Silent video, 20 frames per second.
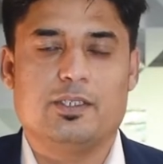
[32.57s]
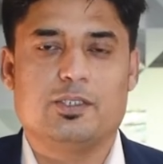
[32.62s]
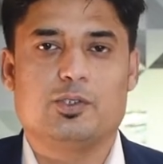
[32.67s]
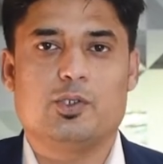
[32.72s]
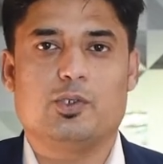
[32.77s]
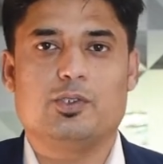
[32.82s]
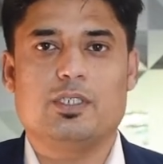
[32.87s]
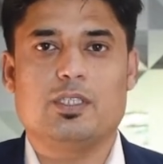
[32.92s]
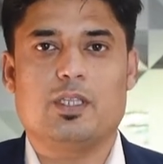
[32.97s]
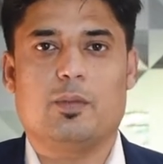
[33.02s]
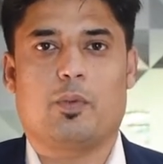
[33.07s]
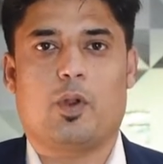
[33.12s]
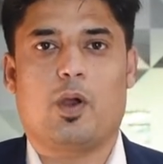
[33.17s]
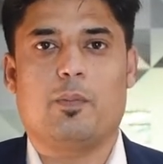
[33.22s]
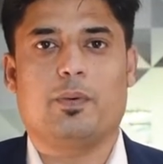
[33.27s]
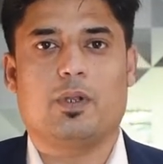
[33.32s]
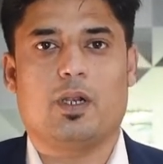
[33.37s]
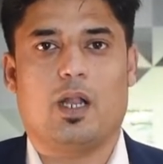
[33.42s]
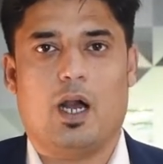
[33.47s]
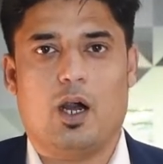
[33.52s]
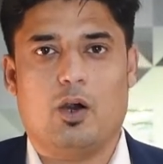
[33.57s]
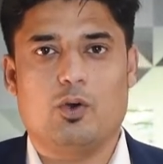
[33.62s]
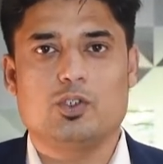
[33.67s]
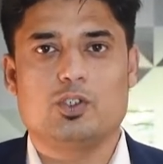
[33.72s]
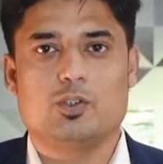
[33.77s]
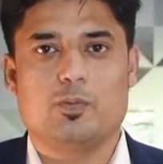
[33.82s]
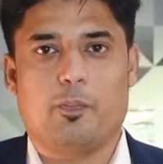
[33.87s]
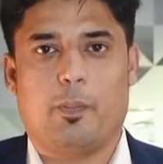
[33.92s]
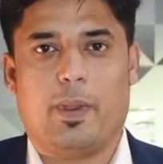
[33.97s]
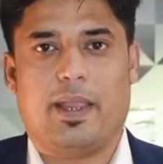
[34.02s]
Choosing the proper
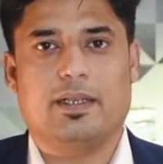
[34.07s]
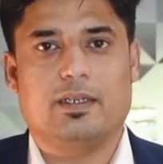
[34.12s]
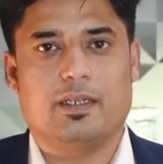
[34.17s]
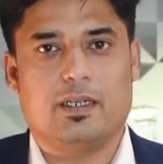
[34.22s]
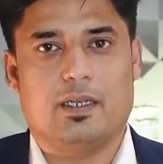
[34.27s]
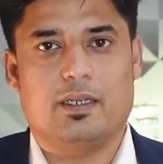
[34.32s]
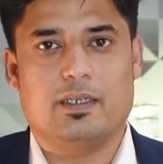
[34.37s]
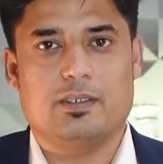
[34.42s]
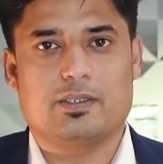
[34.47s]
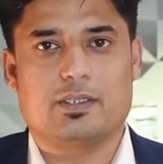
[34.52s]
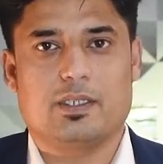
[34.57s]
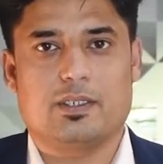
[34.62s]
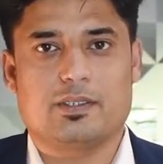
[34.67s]
house paint colors